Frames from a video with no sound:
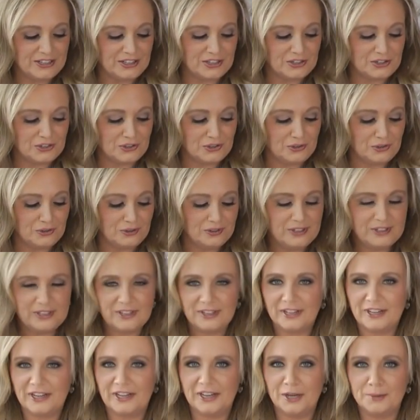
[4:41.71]
little,
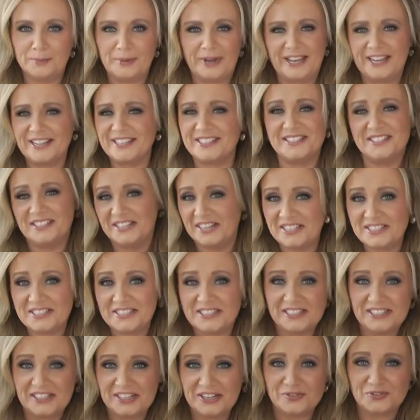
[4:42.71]
um, I guess,
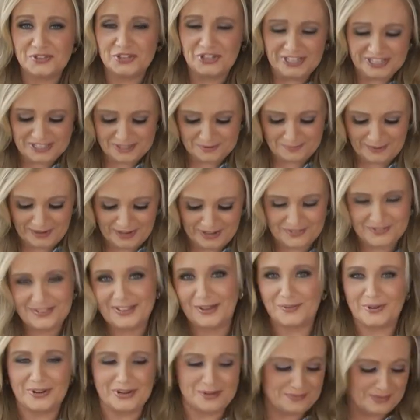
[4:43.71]
dusting of cheese puff
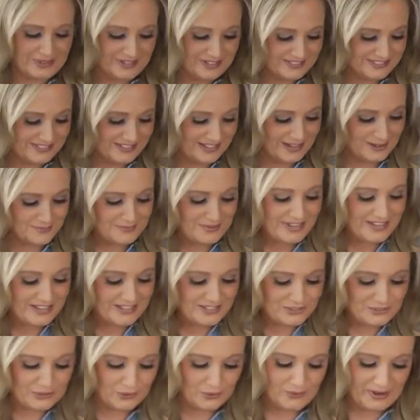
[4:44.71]
that we're gonna put on top.
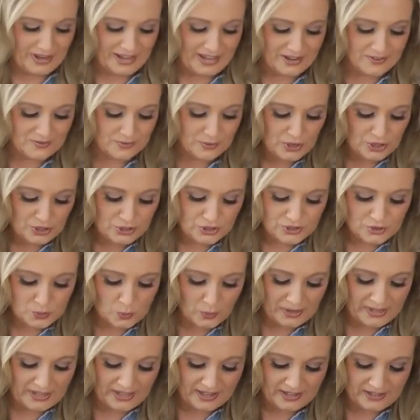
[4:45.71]
So I have just
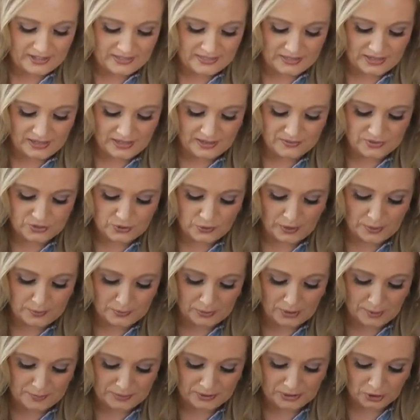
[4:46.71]
one egg that I've
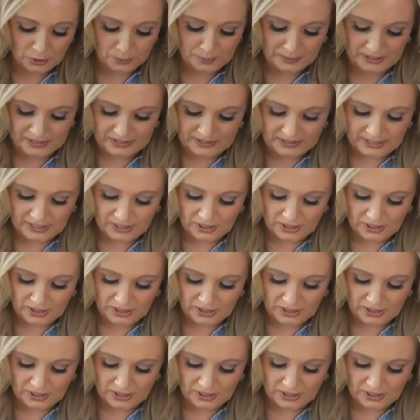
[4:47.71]
scrambled up a little bit in